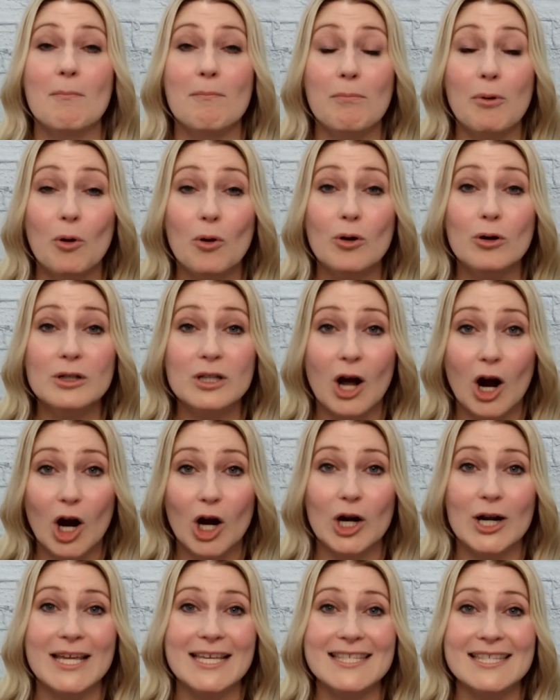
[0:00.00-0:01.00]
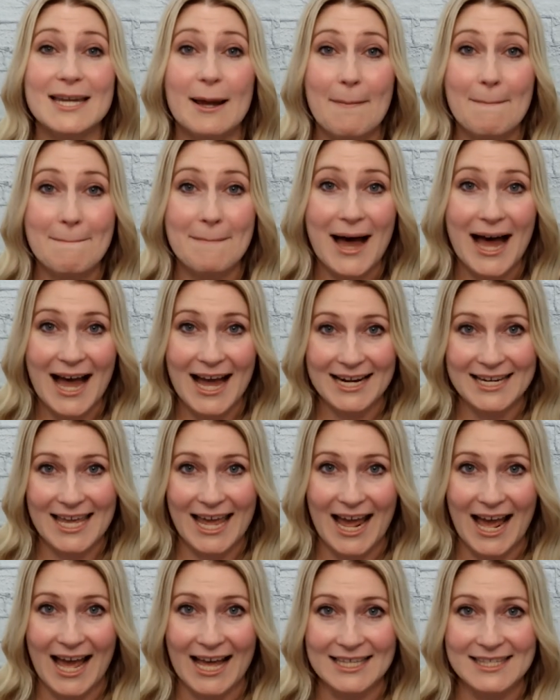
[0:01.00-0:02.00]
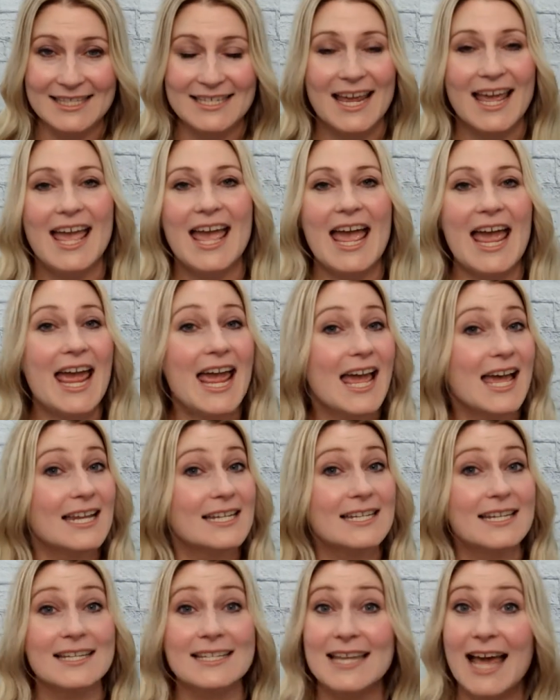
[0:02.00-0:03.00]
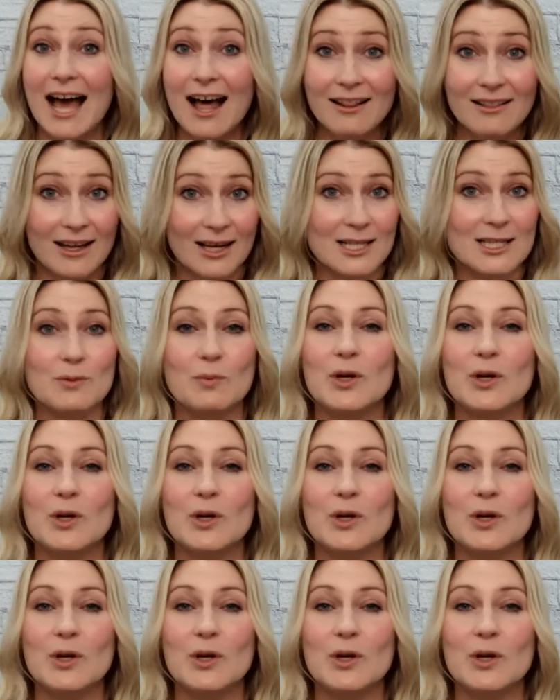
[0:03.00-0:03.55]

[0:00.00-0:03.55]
Bold Artist Podcast and tell us